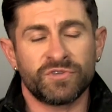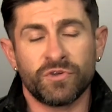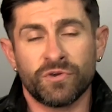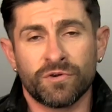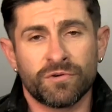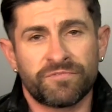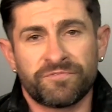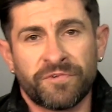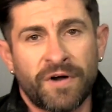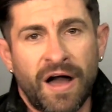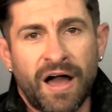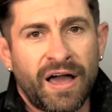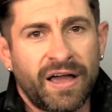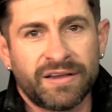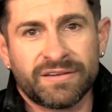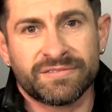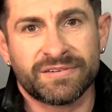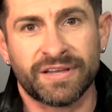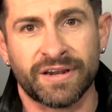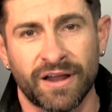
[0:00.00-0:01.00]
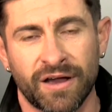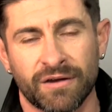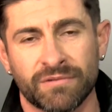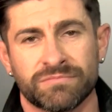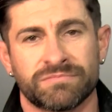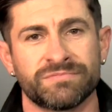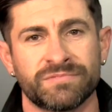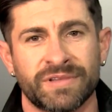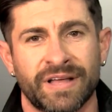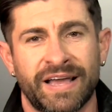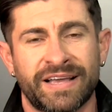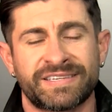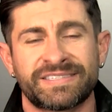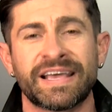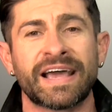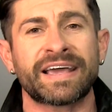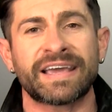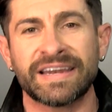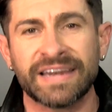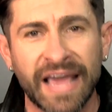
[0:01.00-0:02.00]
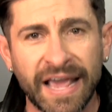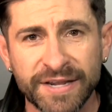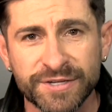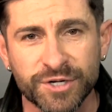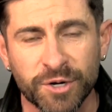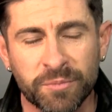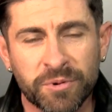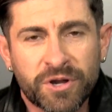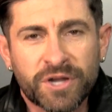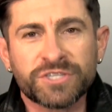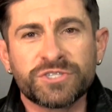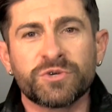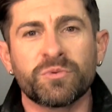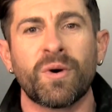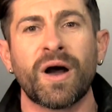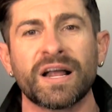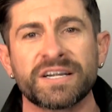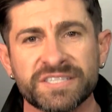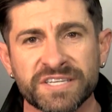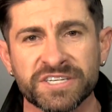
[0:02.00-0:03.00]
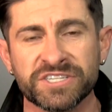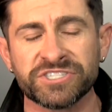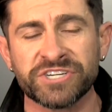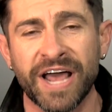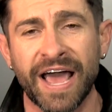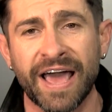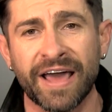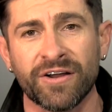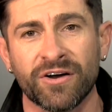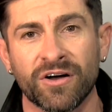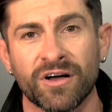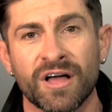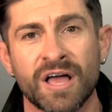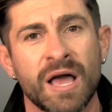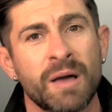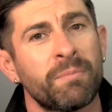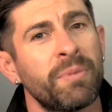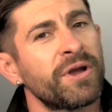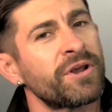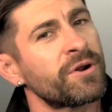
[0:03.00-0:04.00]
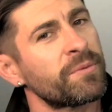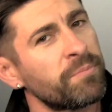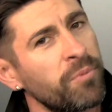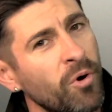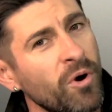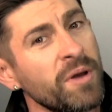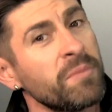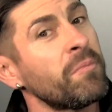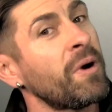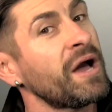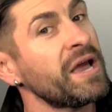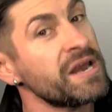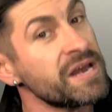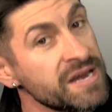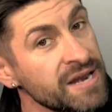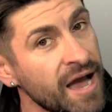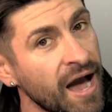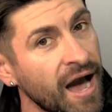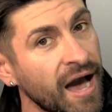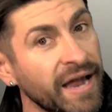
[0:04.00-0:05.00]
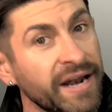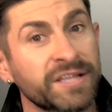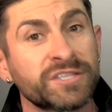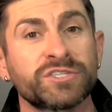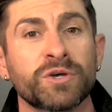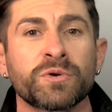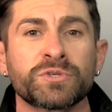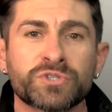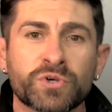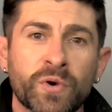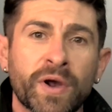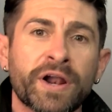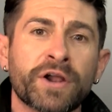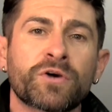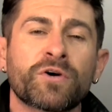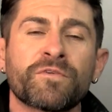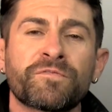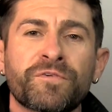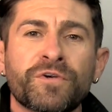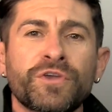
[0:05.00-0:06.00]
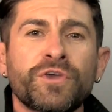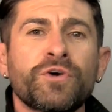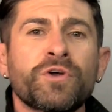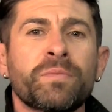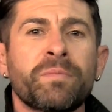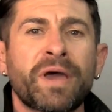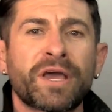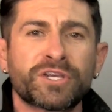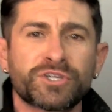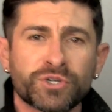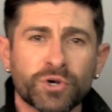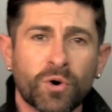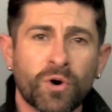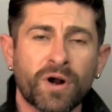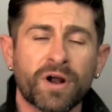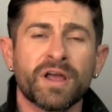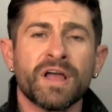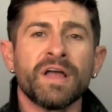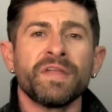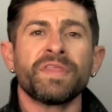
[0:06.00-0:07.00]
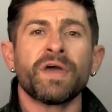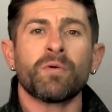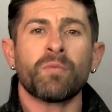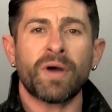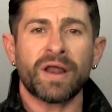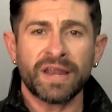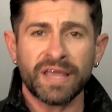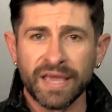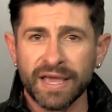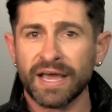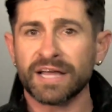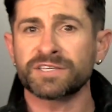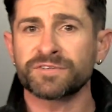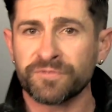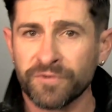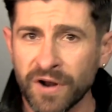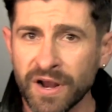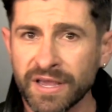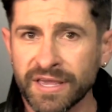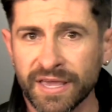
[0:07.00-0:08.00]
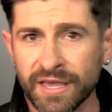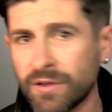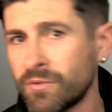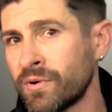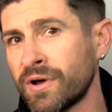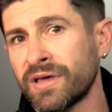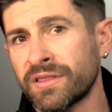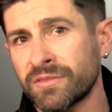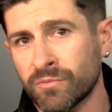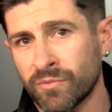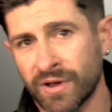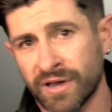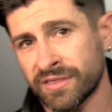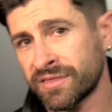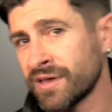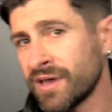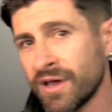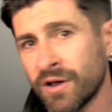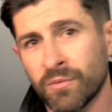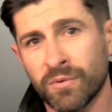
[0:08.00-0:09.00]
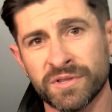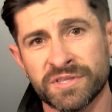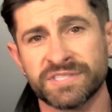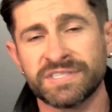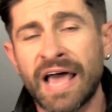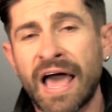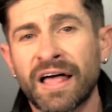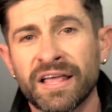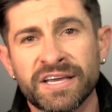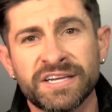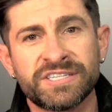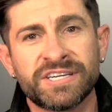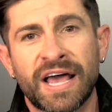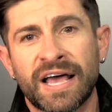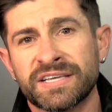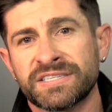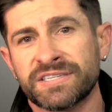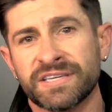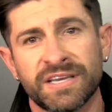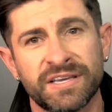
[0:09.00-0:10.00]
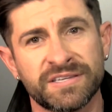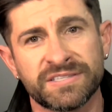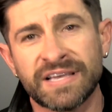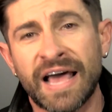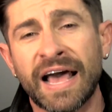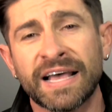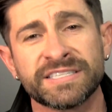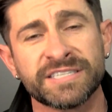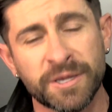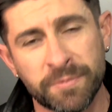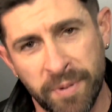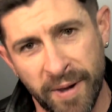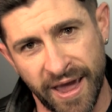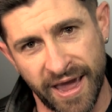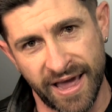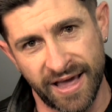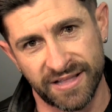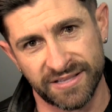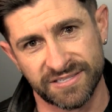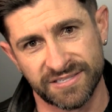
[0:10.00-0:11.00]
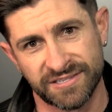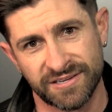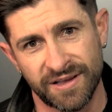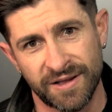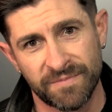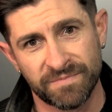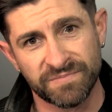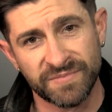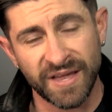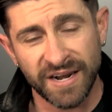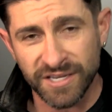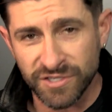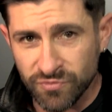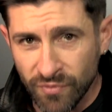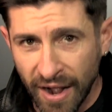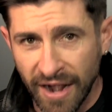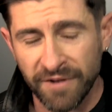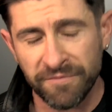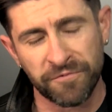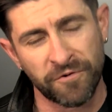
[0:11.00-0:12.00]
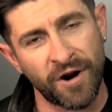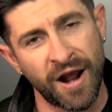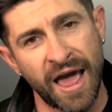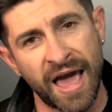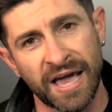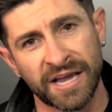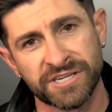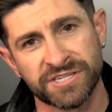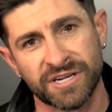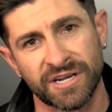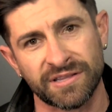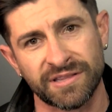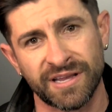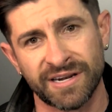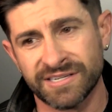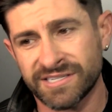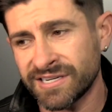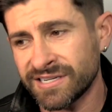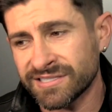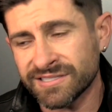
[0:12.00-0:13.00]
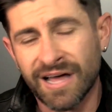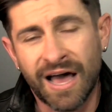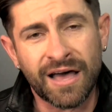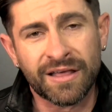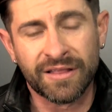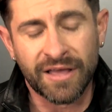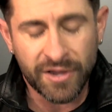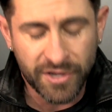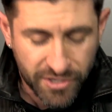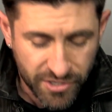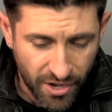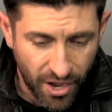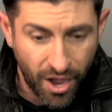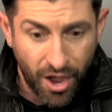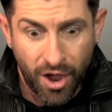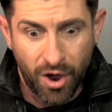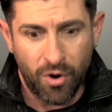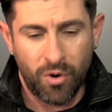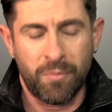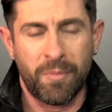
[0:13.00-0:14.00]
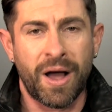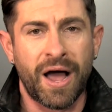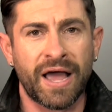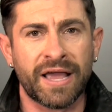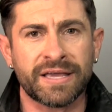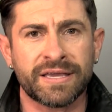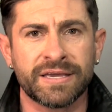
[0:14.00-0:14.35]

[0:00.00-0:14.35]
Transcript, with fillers: you find, you know, like second nature because you watch this channel. But your boy might not. And so it's critical for you to make sure that when he gets freaky with, with, with Sally Jesse Sassy Pants, that he's ready for action, that she's not like, yo, my